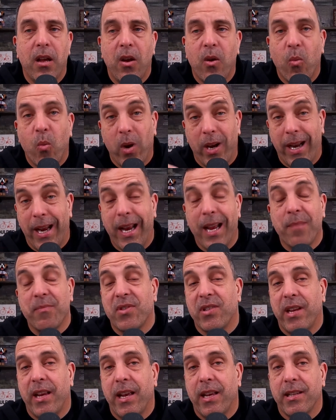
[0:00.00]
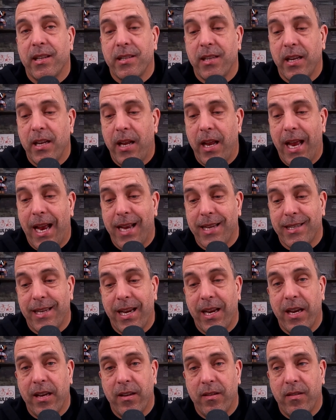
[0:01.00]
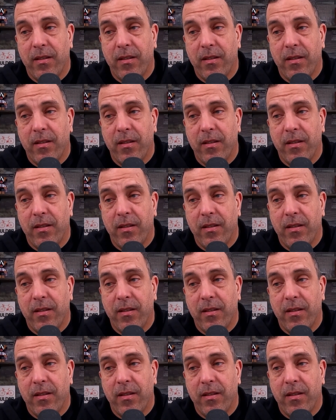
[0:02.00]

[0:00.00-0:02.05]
What I am saying is that as a